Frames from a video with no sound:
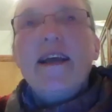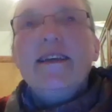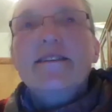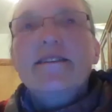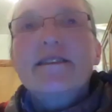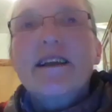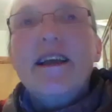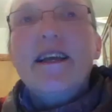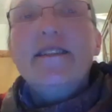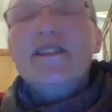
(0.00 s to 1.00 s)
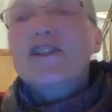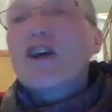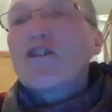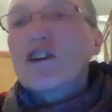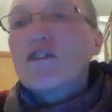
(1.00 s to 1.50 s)
is isn't
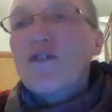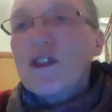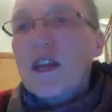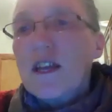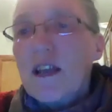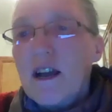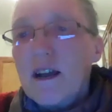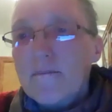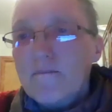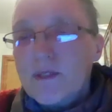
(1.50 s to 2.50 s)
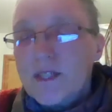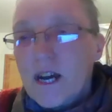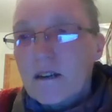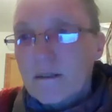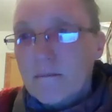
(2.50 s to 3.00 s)
so good for the um,
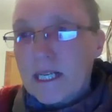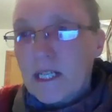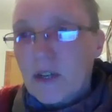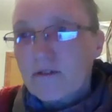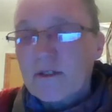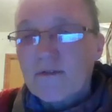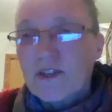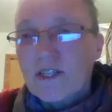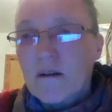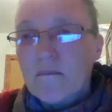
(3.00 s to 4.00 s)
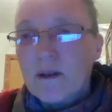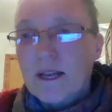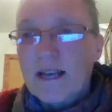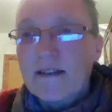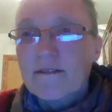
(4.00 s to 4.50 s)
dung beetles, for example.
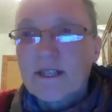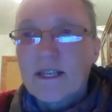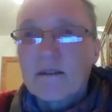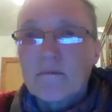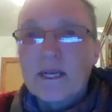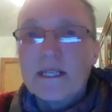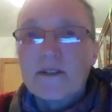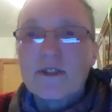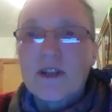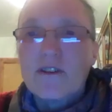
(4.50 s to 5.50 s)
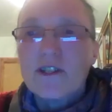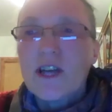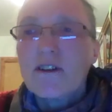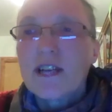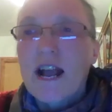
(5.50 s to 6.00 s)
It kills the dung beetles, so you
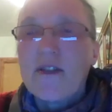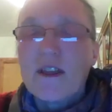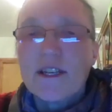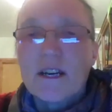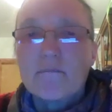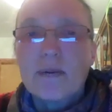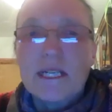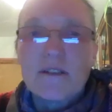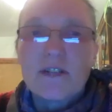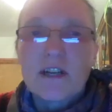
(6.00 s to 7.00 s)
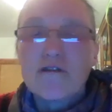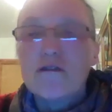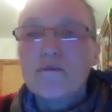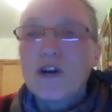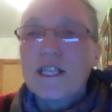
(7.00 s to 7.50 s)
don't get the dung beetles
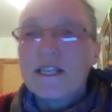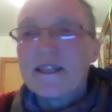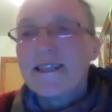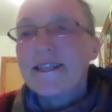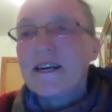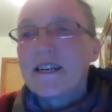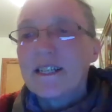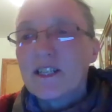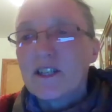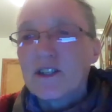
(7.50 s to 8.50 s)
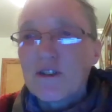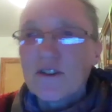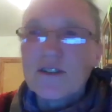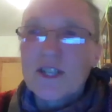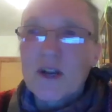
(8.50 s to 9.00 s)
incorporating the dung into the
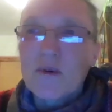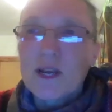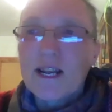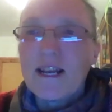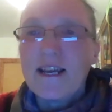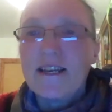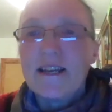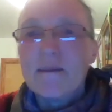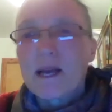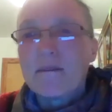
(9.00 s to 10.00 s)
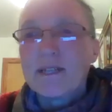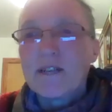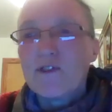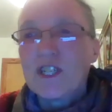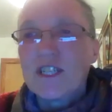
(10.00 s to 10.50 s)
soil so quickly, and it becomes
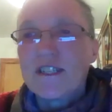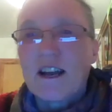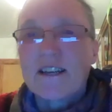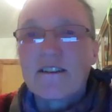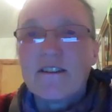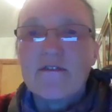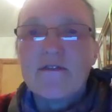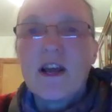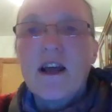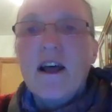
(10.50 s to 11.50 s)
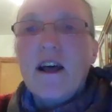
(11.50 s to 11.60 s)
this vicious cycle of,